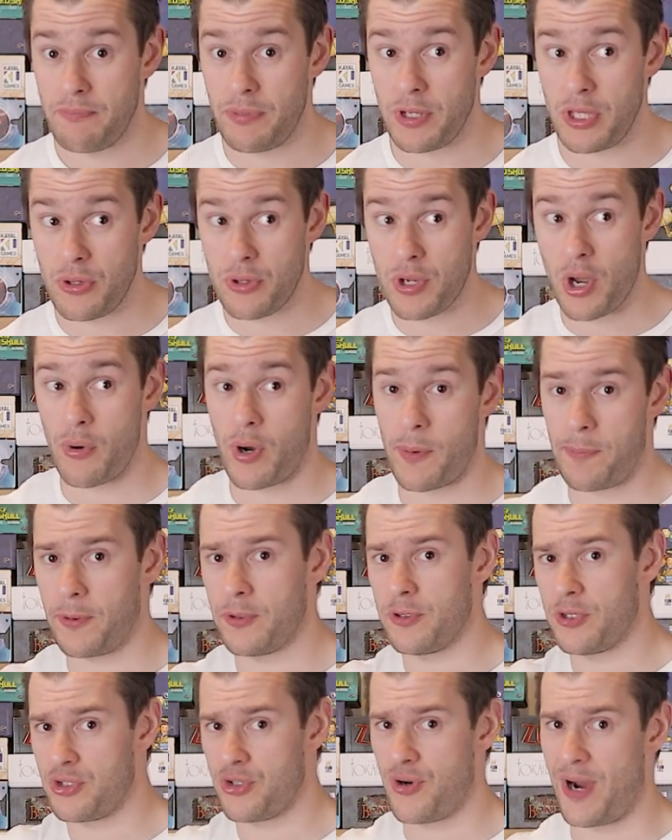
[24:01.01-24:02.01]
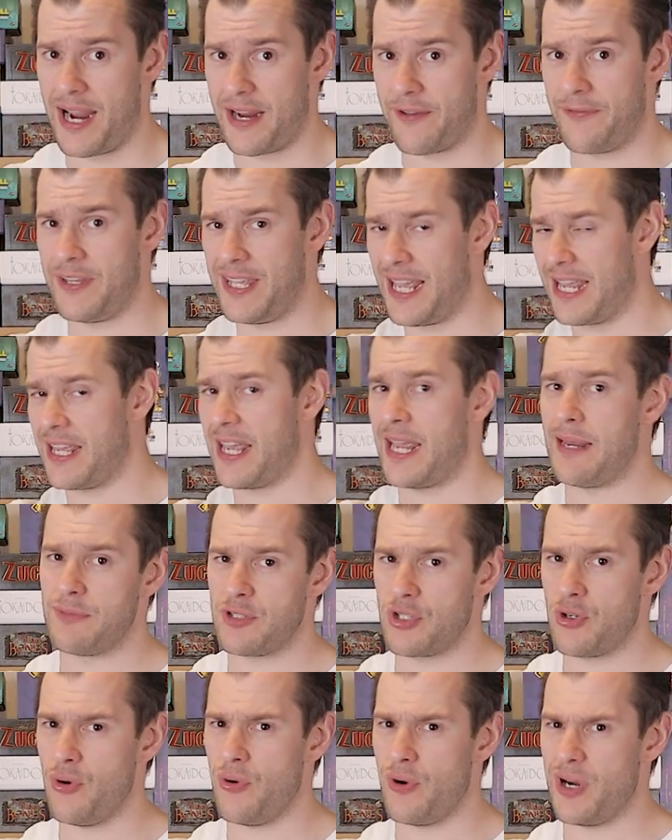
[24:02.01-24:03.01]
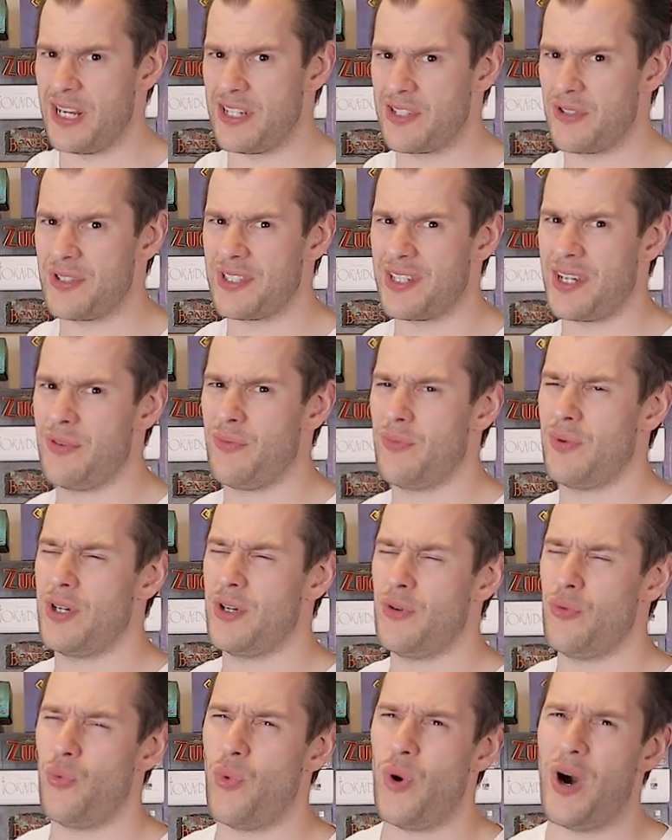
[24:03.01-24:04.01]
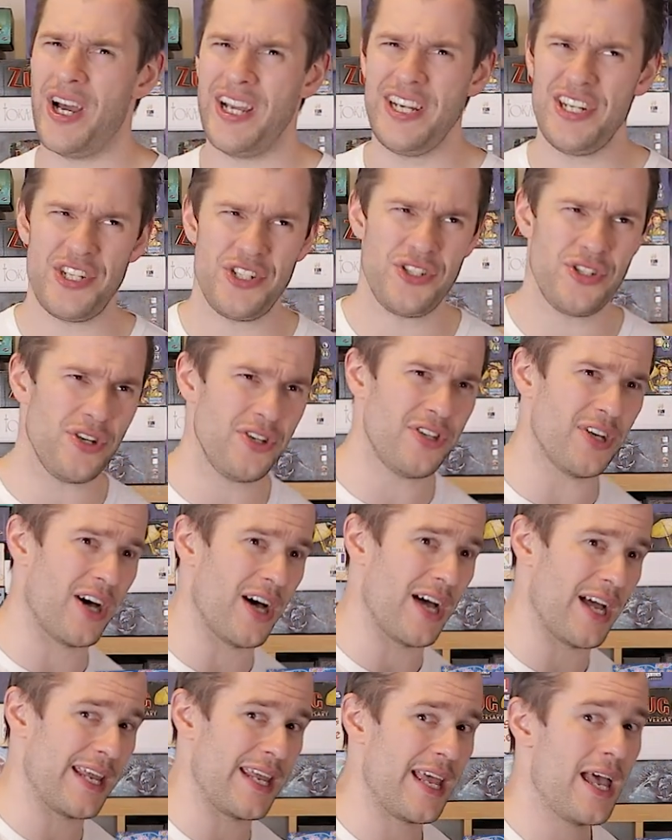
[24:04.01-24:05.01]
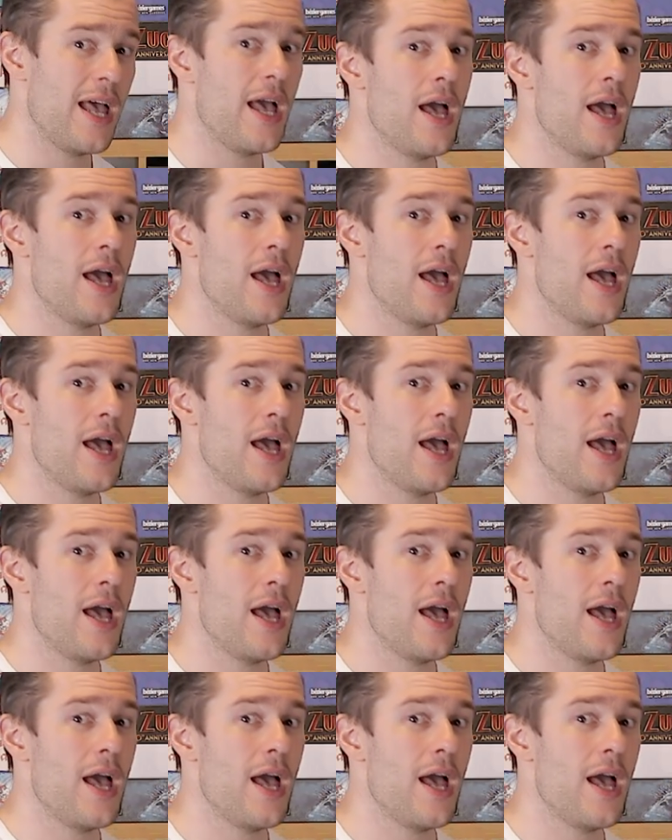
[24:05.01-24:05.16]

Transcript: but you go up on the track for the endgame scoring. So it's like, well, why should I?